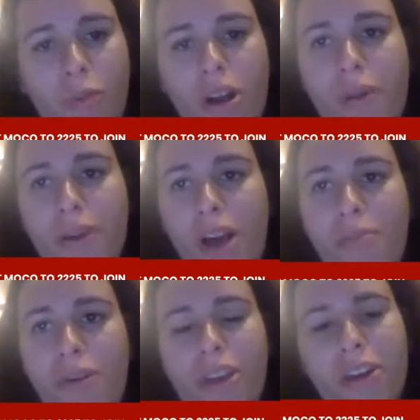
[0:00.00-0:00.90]
we're coming
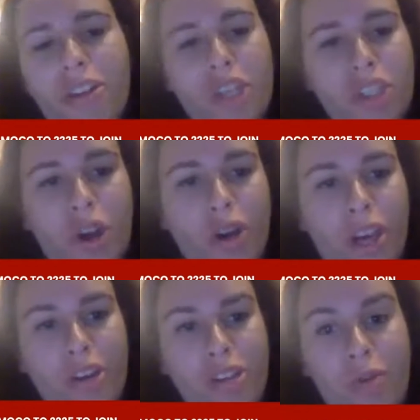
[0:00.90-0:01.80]
up on the end of the show
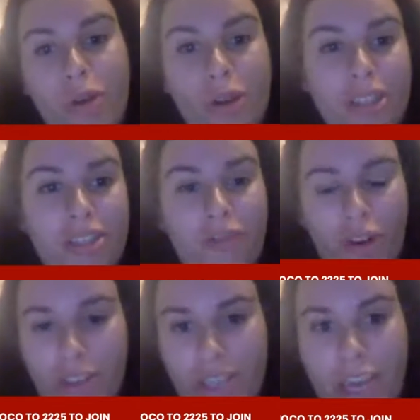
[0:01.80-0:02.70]
here, so we wanted to
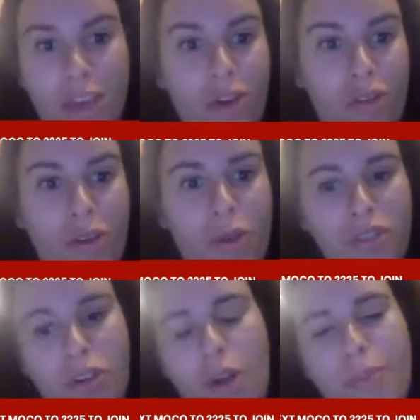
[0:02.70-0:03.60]
first thank you so much
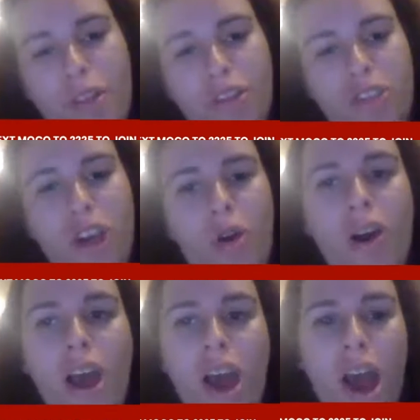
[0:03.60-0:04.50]
for coming on the show.
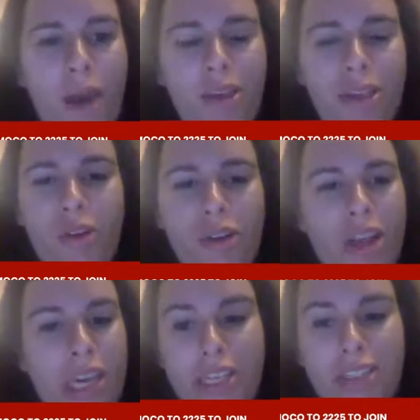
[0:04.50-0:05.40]
I mean, you are
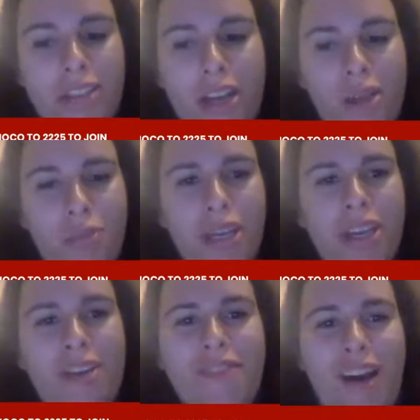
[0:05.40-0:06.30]
like an
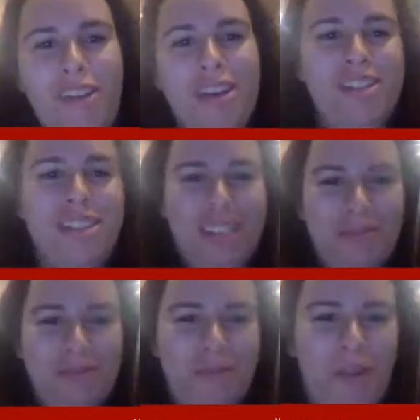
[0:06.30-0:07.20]
encyclopedia of knowledge, it
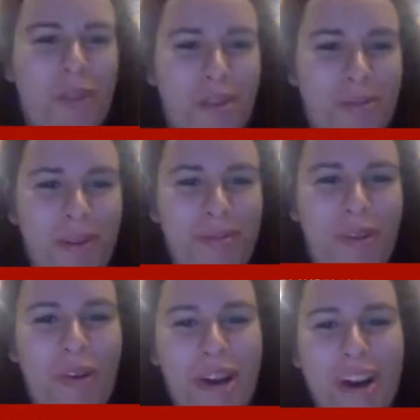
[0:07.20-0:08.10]
seems, about the Supreme
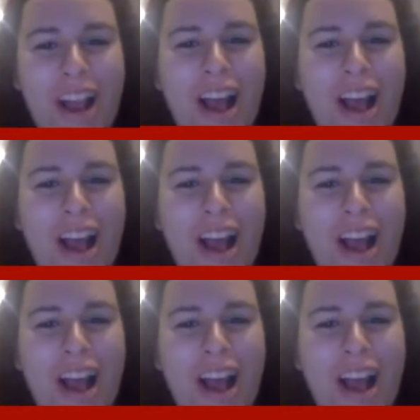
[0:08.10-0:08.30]
Court.